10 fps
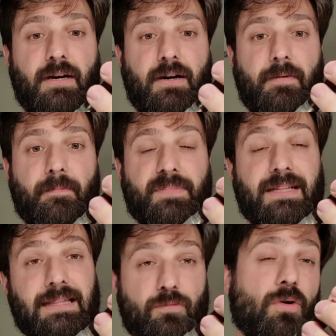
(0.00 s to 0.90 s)

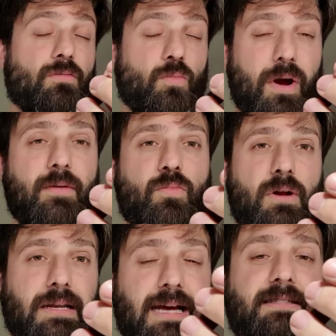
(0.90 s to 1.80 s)
well, way
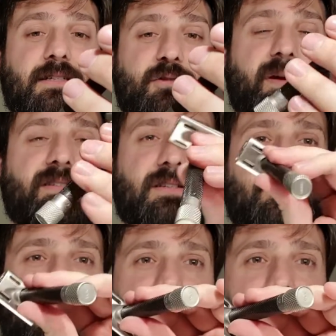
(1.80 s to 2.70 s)
less
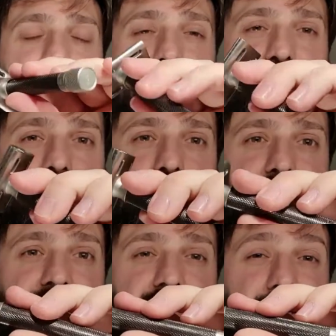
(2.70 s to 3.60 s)
expensive as you
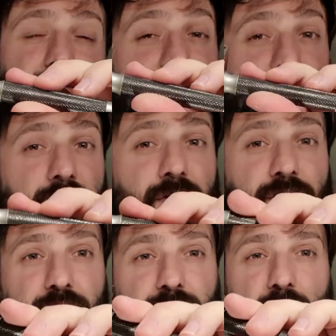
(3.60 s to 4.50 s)
would see many other
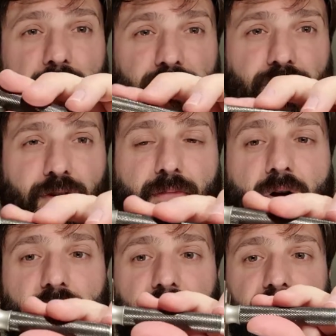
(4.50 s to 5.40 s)
adjustable razors on the
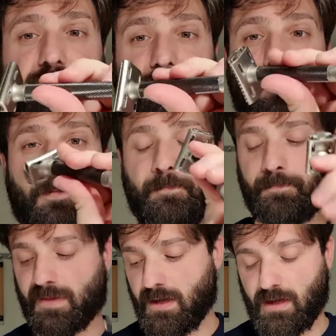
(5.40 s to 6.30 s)
market. So
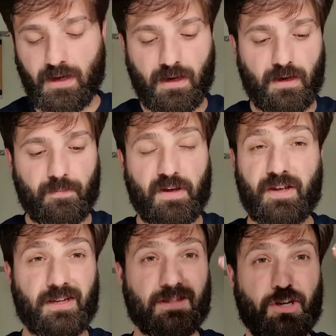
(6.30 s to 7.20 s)
I
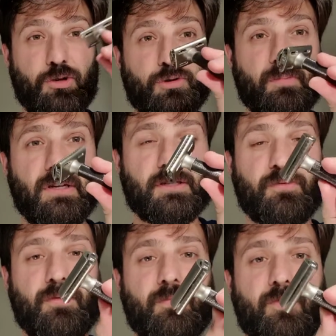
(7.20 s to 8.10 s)
think it's a huge plus
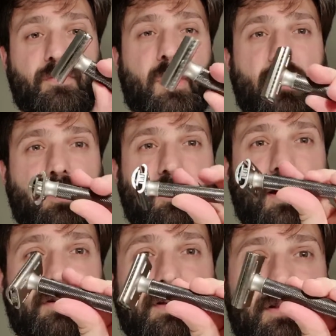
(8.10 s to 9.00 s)
from Parker
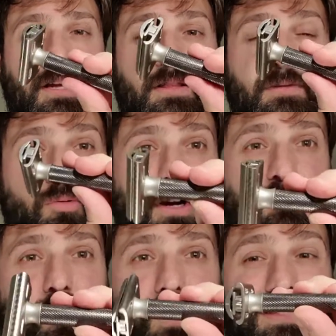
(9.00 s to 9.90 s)
having like this price
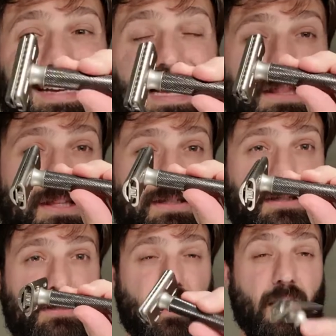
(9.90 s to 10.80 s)
point at
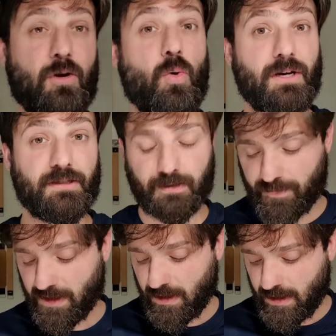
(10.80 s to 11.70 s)
this quality.
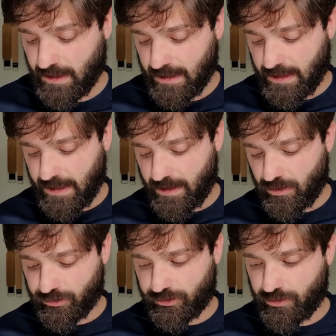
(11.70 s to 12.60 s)
And
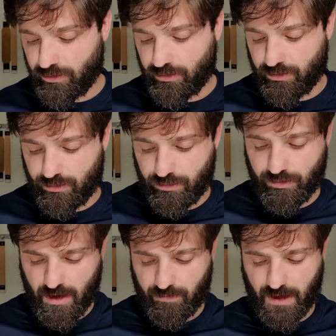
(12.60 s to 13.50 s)
also,
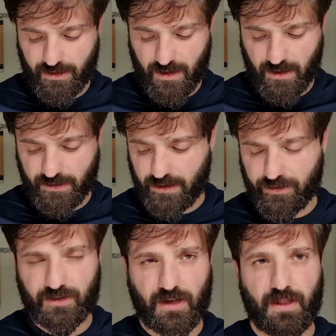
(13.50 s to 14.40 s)
yeah, I dare
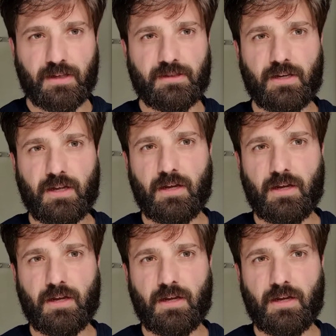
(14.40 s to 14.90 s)
to say that